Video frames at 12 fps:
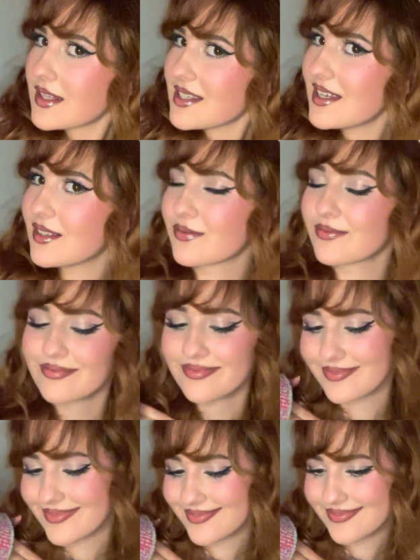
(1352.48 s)
it.
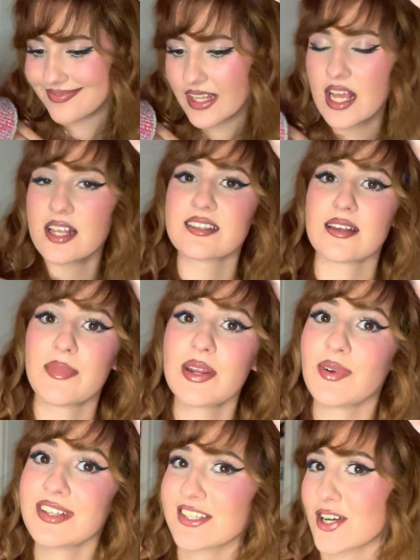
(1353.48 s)
Somebody
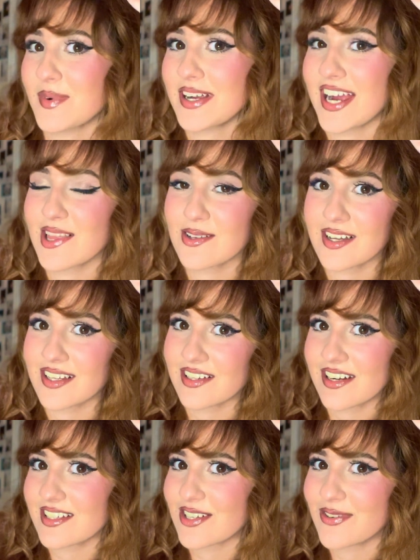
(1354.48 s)
once told me I look like
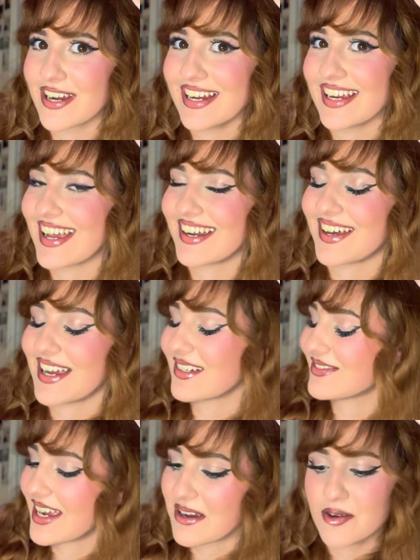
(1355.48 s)
Lana Del Rey, and I have
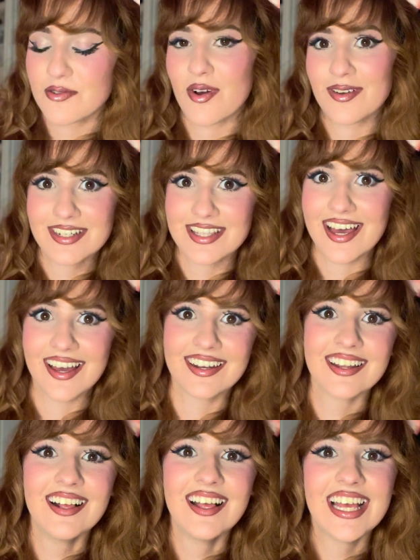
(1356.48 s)
held on to that
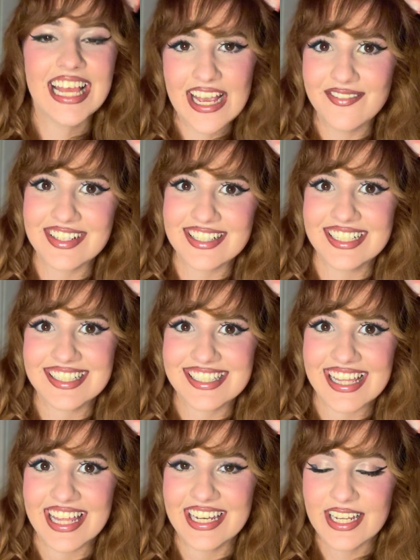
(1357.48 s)
ever since
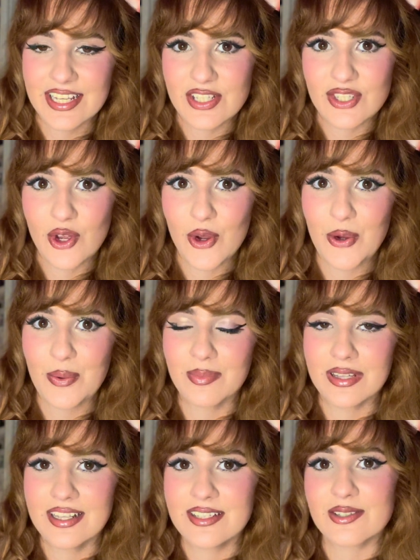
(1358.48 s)
then. So
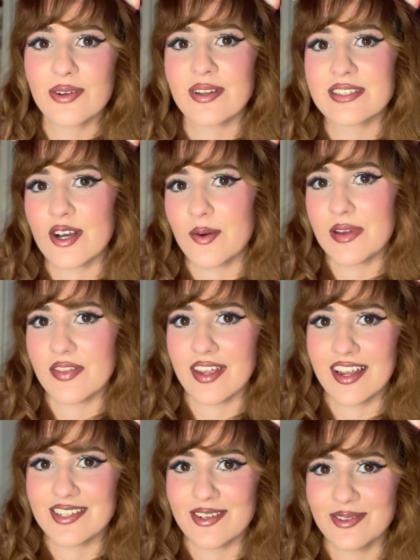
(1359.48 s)
please do not tell me that I
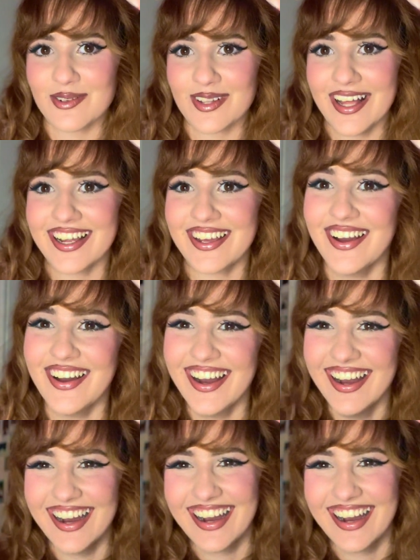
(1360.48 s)
don't look like her.